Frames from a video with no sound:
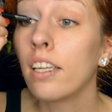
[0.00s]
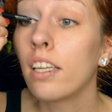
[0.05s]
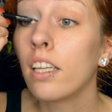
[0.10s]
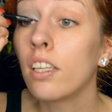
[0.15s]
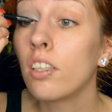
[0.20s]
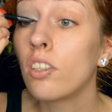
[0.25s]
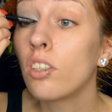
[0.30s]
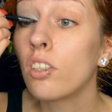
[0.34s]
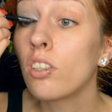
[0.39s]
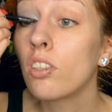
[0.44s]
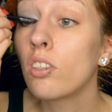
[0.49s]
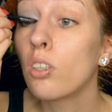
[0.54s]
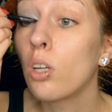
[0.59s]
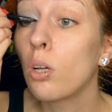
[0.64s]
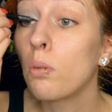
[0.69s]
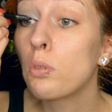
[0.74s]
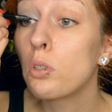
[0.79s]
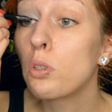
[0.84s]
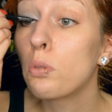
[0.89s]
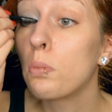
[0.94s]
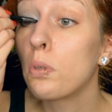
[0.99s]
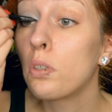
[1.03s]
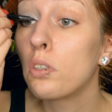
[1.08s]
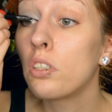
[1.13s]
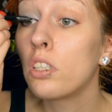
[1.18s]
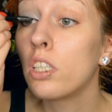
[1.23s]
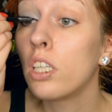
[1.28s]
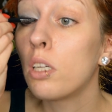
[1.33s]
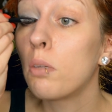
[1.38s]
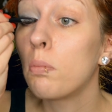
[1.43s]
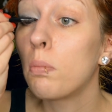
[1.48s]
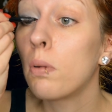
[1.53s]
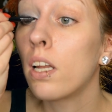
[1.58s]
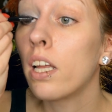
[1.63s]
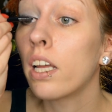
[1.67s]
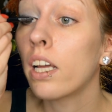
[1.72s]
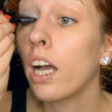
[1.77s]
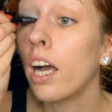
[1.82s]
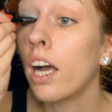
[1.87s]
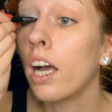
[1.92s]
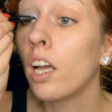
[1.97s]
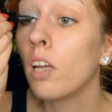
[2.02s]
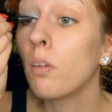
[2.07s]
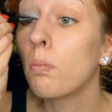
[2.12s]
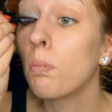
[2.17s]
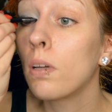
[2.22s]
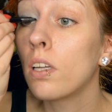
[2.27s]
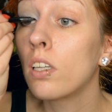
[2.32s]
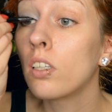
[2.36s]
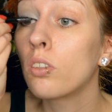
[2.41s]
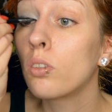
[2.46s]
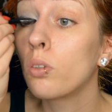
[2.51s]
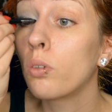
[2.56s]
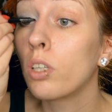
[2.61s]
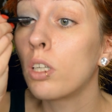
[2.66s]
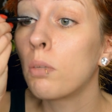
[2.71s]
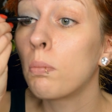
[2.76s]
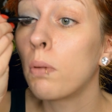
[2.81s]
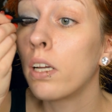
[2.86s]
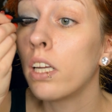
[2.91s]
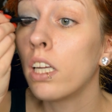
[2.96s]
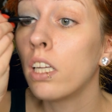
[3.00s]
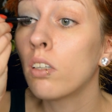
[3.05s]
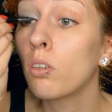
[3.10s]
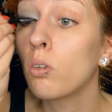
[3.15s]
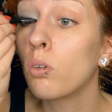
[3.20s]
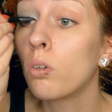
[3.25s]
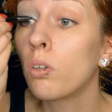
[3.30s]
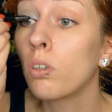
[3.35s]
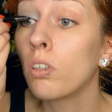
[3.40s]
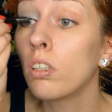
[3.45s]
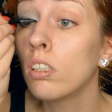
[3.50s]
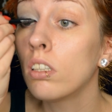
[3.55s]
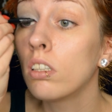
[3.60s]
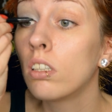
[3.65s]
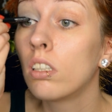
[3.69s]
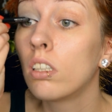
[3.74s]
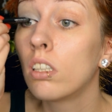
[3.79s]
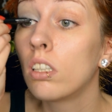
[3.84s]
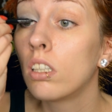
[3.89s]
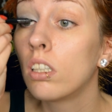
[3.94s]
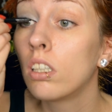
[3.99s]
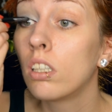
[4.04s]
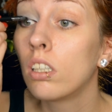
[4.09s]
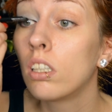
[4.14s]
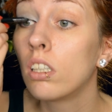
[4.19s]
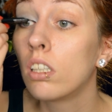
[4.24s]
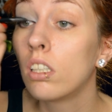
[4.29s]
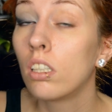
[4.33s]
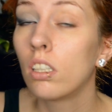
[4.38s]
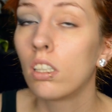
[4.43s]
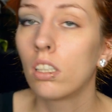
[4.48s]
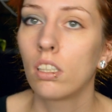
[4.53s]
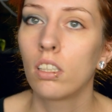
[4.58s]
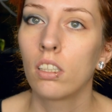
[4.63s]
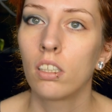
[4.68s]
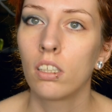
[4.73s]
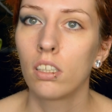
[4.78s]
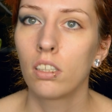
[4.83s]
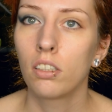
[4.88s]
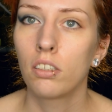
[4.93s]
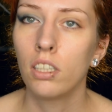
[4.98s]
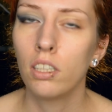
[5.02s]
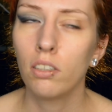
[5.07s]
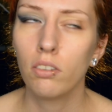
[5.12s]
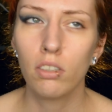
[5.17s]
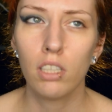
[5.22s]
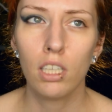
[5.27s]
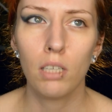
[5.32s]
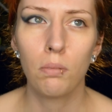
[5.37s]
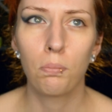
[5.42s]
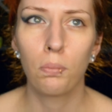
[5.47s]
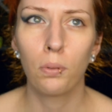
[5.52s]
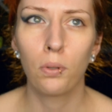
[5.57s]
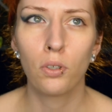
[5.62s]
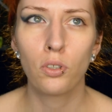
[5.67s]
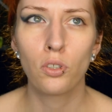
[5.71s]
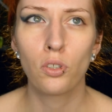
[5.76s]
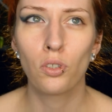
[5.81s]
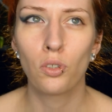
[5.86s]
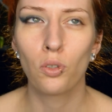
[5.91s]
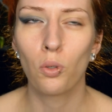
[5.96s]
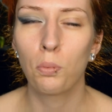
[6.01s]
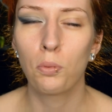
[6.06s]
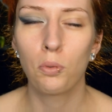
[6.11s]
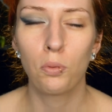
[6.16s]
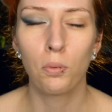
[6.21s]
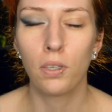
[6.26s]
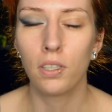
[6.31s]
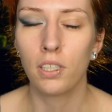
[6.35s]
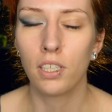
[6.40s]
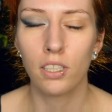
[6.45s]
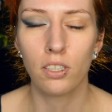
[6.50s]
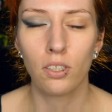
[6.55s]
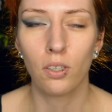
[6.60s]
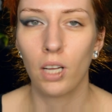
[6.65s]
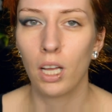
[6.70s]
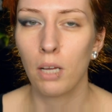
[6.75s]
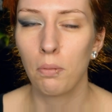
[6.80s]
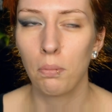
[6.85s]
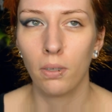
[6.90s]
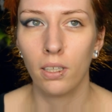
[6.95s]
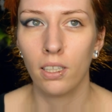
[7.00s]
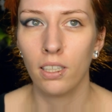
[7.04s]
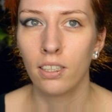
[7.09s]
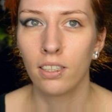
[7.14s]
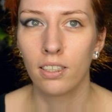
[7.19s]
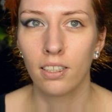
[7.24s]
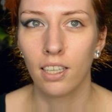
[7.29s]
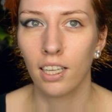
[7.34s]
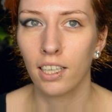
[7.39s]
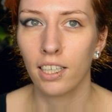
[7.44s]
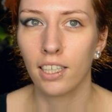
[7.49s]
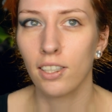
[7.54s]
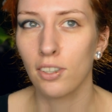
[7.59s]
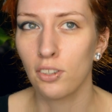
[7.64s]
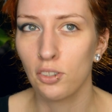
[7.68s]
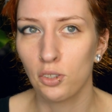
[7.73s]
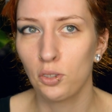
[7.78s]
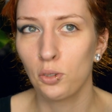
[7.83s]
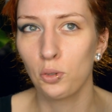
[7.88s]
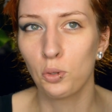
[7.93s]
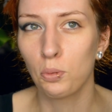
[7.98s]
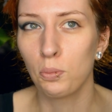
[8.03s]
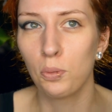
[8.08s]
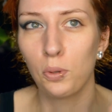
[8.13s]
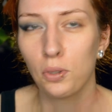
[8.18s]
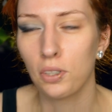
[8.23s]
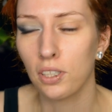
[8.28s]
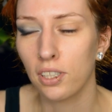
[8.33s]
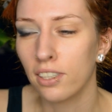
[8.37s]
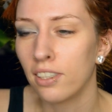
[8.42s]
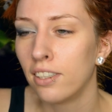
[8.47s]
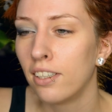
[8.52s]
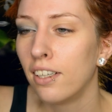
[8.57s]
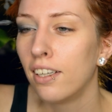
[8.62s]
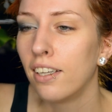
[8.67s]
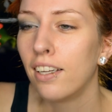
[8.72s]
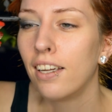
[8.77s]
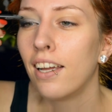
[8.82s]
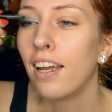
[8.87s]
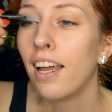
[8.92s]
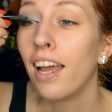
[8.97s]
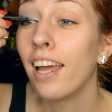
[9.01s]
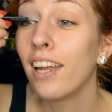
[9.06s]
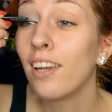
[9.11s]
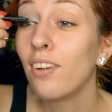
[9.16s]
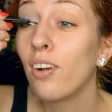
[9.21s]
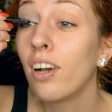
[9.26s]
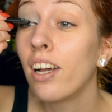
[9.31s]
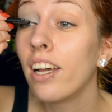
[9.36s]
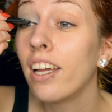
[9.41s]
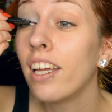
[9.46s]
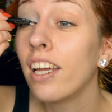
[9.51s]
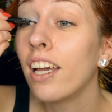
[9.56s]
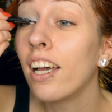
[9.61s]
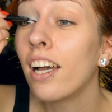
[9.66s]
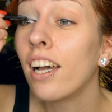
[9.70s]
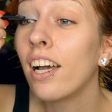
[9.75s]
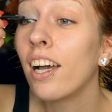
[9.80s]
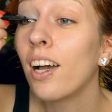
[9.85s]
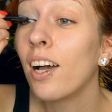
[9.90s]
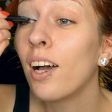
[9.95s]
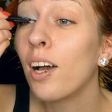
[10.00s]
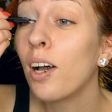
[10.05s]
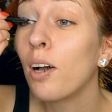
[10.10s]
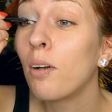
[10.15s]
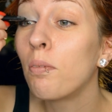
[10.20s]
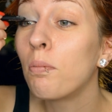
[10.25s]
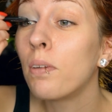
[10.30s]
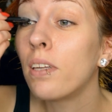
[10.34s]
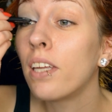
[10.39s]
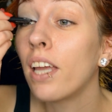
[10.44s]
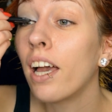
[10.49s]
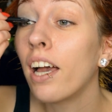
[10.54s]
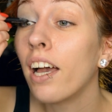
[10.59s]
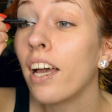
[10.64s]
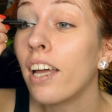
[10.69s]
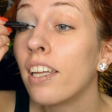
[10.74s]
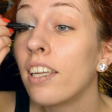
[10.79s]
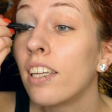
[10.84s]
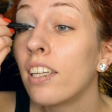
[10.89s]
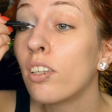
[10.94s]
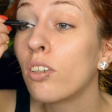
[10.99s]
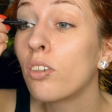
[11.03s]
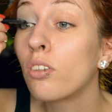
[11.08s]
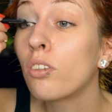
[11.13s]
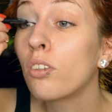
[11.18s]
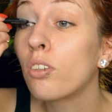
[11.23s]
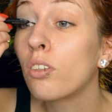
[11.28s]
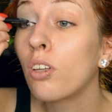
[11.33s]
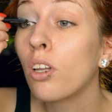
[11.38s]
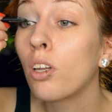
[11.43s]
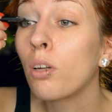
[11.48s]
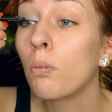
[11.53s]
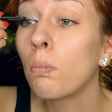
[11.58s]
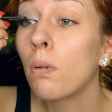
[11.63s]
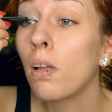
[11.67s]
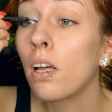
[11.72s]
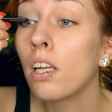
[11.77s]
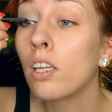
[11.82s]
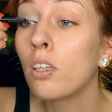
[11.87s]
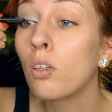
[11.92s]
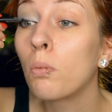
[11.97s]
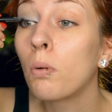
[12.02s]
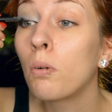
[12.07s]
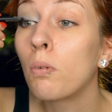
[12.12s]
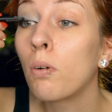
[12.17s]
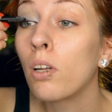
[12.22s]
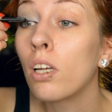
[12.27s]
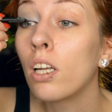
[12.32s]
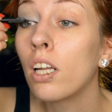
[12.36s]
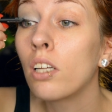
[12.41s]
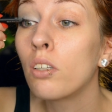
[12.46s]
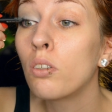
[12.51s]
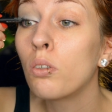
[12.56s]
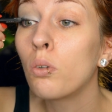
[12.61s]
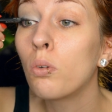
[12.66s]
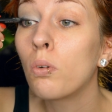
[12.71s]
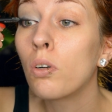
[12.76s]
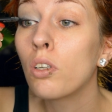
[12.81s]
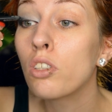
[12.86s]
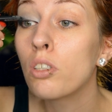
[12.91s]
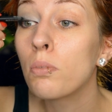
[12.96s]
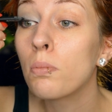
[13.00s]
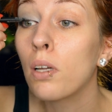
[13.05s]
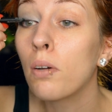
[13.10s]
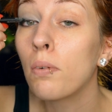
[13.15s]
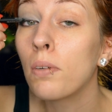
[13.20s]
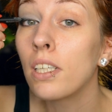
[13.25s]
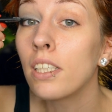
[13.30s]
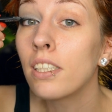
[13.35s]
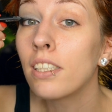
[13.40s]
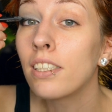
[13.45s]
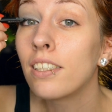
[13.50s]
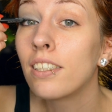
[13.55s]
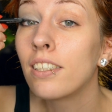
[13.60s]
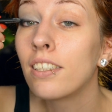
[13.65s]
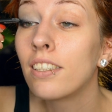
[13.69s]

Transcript: then just some smudgy black eye pencil in my inner corner. Seriously, birds stop tweeting so happily, like it doesn't suit the mood here. Anyway, um, yeah, and just gonna apply it on my waterline too once I'm done with this.